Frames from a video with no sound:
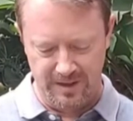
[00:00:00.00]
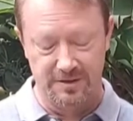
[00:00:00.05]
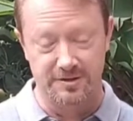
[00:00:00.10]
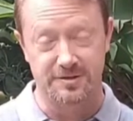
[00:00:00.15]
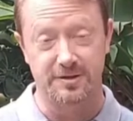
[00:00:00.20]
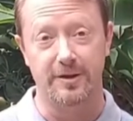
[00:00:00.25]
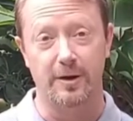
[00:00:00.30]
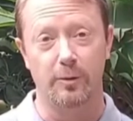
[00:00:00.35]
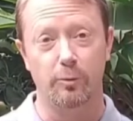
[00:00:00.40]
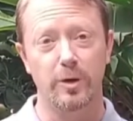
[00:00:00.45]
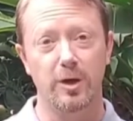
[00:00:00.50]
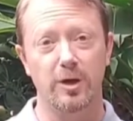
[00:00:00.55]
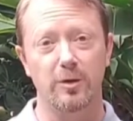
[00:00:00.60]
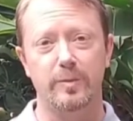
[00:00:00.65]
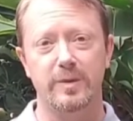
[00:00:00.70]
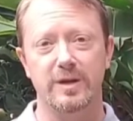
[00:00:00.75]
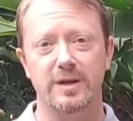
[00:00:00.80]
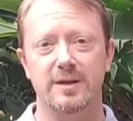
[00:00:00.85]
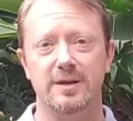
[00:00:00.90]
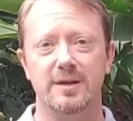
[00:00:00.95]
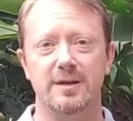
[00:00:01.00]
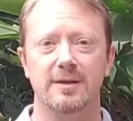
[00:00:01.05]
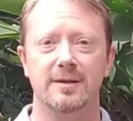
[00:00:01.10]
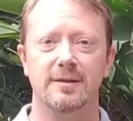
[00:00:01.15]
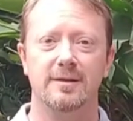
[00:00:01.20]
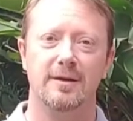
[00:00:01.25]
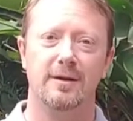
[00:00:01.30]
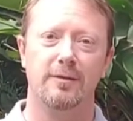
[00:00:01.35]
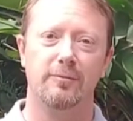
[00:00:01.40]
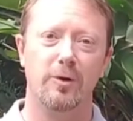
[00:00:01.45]
So there will be
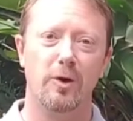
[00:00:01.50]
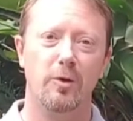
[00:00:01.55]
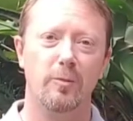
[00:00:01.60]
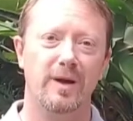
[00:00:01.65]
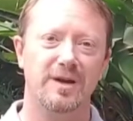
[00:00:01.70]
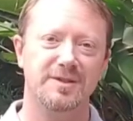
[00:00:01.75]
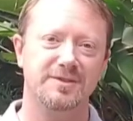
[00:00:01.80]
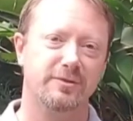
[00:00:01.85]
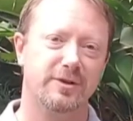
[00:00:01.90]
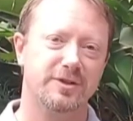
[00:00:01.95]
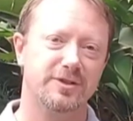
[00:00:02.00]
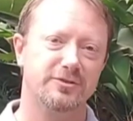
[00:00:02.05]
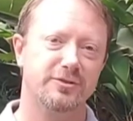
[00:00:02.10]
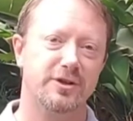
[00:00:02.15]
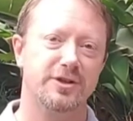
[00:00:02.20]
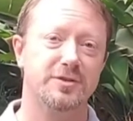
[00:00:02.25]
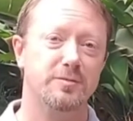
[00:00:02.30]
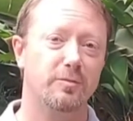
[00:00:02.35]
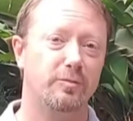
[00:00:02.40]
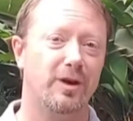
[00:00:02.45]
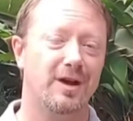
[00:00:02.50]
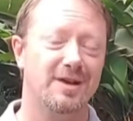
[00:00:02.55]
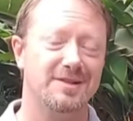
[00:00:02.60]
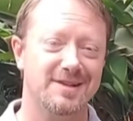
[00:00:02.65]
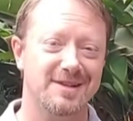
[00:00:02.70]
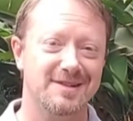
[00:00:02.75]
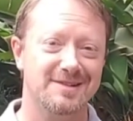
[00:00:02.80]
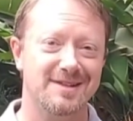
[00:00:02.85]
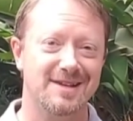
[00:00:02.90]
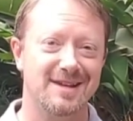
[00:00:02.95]
a robust registration
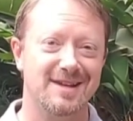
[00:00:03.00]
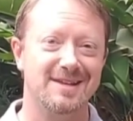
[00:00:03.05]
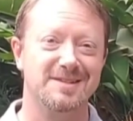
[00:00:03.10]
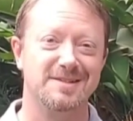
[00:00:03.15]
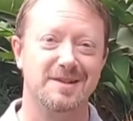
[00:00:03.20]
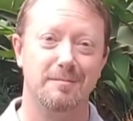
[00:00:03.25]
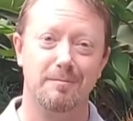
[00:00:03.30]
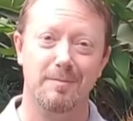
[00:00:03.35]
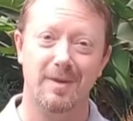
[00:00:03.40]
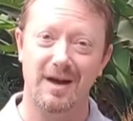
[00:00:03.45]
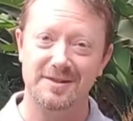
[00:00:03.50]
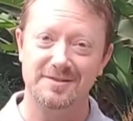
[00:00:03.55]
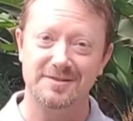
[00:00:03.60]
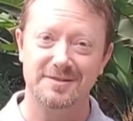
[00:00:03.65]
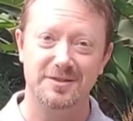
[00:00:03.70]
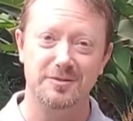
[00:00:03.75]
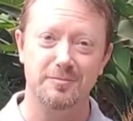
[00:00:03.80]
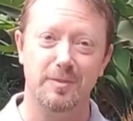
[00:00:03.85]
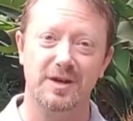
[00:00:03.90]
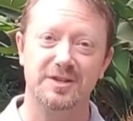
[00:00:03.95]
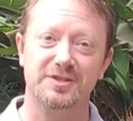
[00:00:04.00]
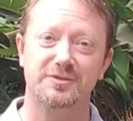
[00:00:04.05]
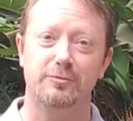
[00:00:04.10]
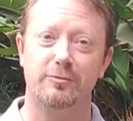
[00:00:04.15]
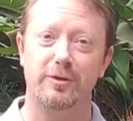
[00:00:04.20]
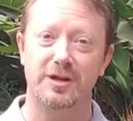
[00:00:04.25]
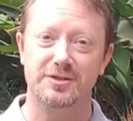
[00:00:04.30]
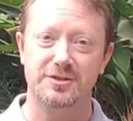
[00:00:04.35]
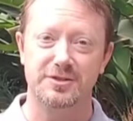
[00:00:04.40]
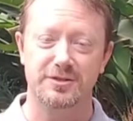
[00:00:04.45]
process. It is a must. You must
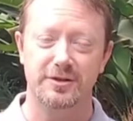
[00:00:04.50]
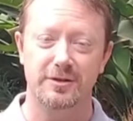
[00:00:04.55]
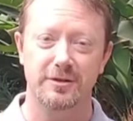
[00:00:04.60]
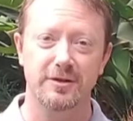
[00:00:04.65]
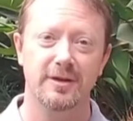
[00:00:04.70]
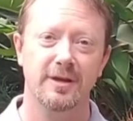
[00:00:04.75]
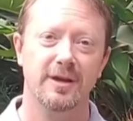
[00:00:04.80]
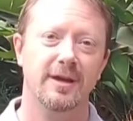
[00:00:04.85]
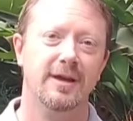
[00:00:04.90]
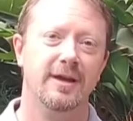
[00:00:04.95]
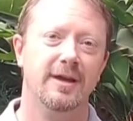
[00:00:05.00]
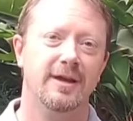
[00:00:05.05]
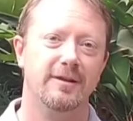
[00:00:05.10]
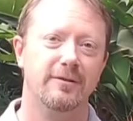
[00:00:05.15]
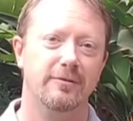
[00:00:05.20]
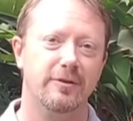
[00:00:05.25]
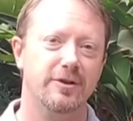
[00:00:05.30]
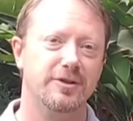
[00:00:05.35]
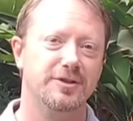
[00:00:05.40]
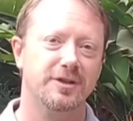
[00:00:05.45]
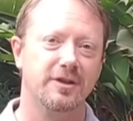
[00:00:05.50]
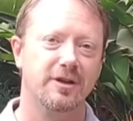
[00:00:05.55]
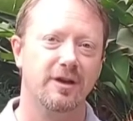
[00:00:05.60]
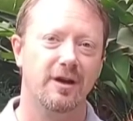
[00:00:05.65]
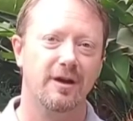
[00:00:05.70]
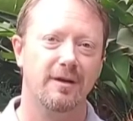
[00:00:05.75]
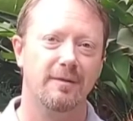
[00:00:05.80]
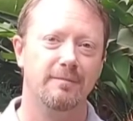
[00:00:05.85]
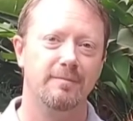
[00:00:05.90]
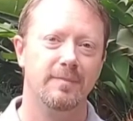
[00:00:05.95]
register in order to
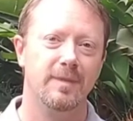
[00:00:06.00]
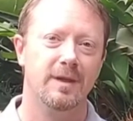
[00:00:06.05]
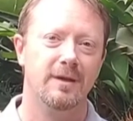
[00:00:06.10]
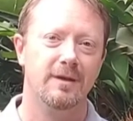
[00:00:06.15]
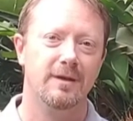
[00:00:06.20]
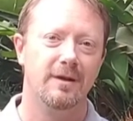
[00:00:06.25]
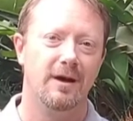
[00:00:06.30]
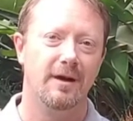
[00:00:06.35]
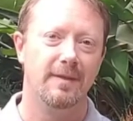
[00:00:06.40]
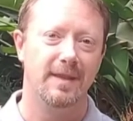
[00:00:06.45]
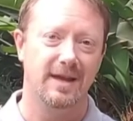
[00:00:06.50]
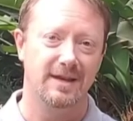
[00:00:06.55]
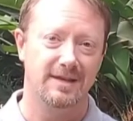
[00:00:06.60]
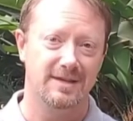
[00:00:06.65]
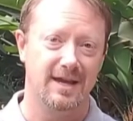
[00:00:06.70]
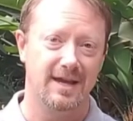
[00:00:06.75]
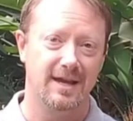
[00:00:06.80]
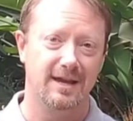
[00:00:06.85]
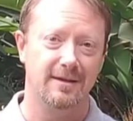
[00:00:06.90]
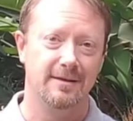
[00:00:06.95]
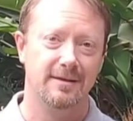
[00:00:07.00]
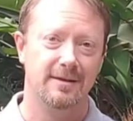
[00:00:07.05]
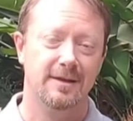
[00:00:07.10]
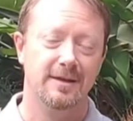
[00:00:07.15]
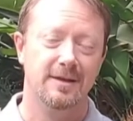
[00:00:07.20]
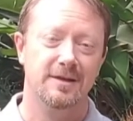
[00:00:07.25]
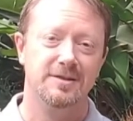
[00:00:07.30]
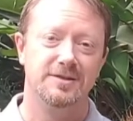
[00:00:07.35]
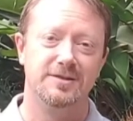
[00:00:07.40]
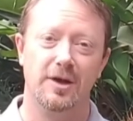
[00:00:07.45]
come on that day.
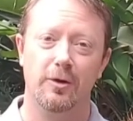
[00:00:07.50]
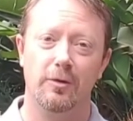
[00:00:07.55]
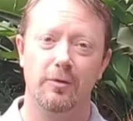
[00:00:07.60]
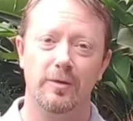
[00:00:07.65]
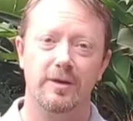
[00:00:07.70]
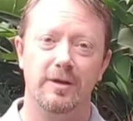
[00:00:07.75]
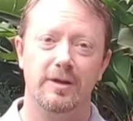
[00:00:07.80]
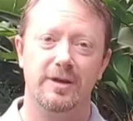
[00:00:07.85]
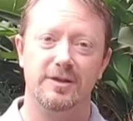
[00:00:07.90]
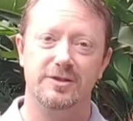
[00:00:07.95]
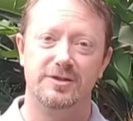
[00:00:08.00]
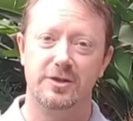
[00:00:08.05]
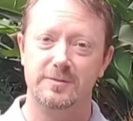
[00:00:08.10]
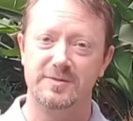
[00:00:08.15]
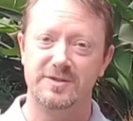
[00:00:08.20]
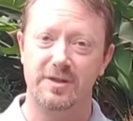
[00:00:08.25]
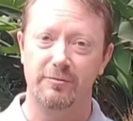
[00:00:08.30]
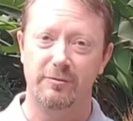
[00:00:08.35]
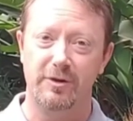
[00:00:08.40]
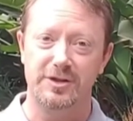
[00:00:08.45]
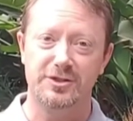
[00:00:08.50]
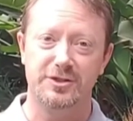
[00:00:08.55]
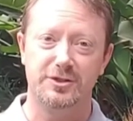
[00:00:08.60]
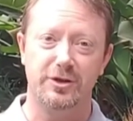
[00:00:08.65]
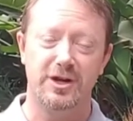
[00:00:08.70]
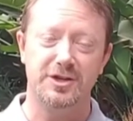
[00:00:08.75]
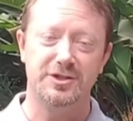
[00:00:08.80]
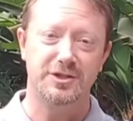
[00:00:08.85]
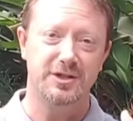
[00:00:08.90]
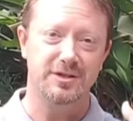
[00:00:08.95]
So in terms of the
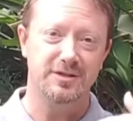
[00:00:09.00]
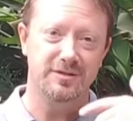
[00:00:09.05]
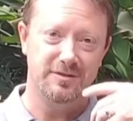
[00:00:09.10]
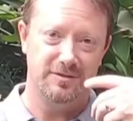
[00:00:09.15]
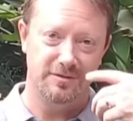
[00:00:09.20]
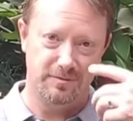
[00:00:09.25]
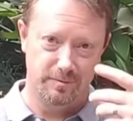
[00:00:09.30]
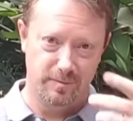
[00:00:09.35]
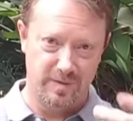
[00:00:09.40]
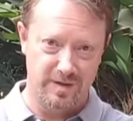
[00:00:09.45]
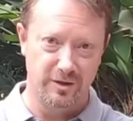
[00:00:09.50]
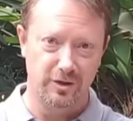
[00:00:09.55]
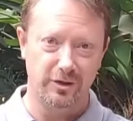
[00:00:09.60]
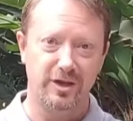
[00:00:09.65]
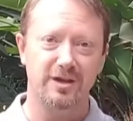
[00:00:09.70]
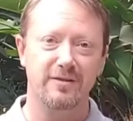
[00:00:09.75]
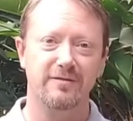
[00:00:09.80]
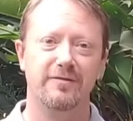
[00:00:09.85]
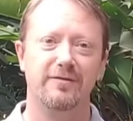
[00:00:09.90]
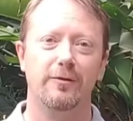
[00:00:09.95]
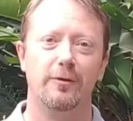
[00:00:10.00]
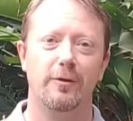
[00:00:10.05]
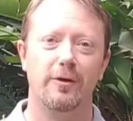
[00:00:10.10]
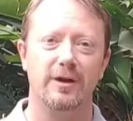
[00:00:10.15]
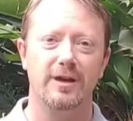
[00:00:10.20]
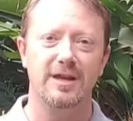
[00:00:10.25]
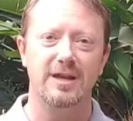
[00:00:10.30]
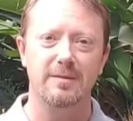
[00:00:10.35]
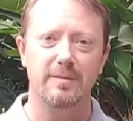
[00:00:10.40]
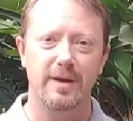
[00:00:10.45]
registration, be looking for
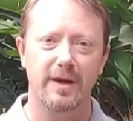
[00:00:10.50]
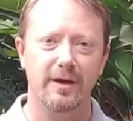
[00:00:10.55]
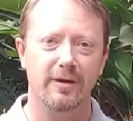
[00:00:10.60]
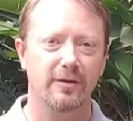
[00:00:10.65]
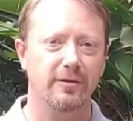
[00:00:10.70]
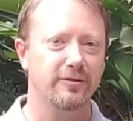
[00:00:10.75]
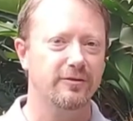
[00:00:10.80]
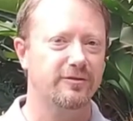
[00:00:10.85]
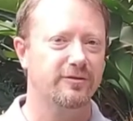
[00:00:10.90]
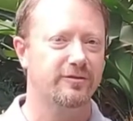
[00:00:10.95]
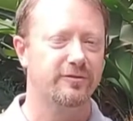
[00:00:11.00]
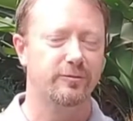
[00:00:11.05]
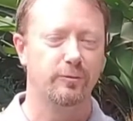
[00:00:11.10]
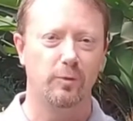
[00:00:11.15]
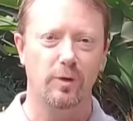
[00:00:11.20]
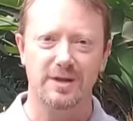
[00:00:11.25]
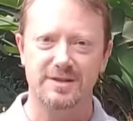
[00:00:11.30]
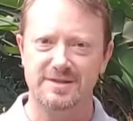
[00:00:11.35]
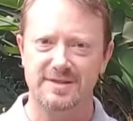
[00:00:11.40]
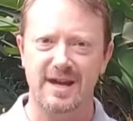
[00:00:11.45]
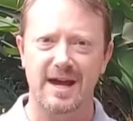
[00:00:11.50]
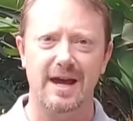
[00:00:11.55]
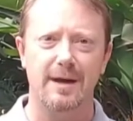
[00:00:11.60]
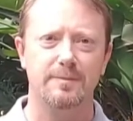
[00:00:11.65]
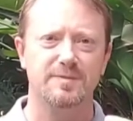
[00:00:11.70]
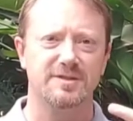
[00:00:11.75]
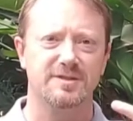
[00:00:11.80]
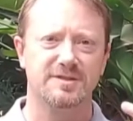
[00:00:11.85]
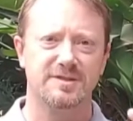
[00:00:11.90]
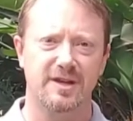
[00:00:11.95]
emails,
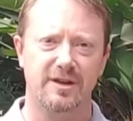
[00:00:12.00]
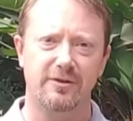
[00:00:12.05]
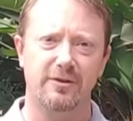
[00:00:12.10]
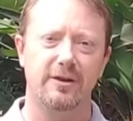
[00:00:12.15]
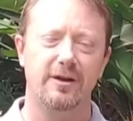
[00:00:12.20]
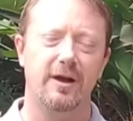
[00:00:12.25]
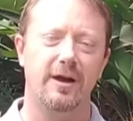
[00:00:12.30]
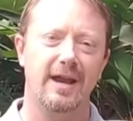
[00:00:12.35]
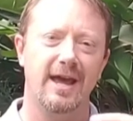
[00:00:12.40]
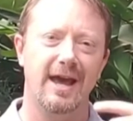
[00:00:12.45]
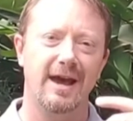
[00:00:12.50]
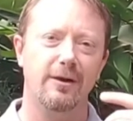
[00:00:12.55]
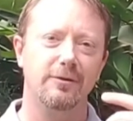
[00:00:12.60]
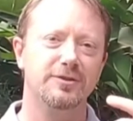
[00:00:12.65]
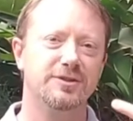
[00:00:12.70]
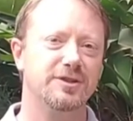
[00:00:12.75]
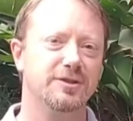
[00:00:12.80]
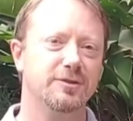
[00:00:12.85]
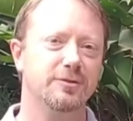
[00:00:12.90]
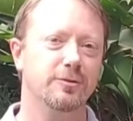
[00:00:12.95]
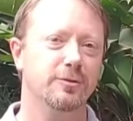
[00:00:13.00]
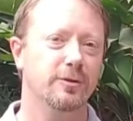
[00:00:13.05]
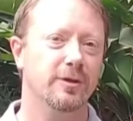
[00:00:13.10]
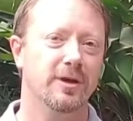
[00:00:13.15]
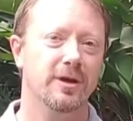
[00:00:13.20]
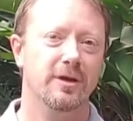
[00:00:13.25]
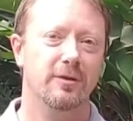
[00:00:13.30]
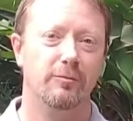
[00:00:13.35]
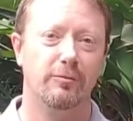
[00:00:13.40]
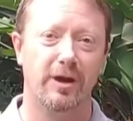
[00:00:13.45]
WhatsApps, etc. on how to
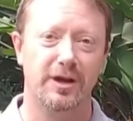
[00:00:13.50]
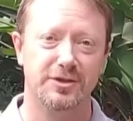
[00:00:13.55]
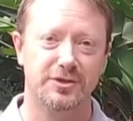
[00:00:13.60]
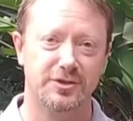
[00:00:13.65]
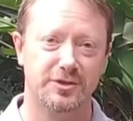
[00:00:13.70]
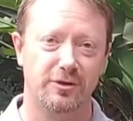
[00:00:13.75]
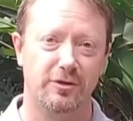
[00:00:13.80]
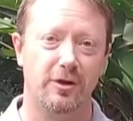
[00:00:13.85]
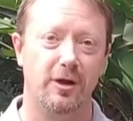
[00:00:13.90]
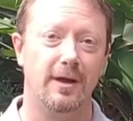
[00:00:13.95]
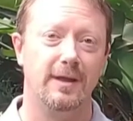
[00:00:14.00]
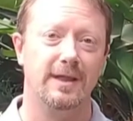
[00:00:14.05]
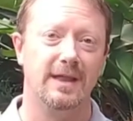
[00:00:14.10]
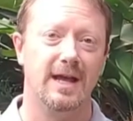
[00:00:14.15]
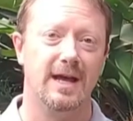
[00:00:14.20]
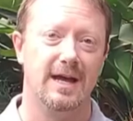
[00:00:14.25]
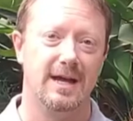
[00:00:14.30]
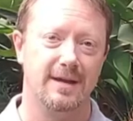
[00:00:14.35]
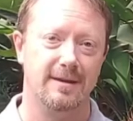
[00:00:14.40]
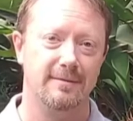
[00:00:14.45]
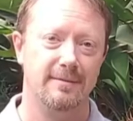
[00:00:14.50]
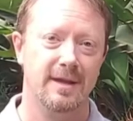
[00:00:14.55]
register online.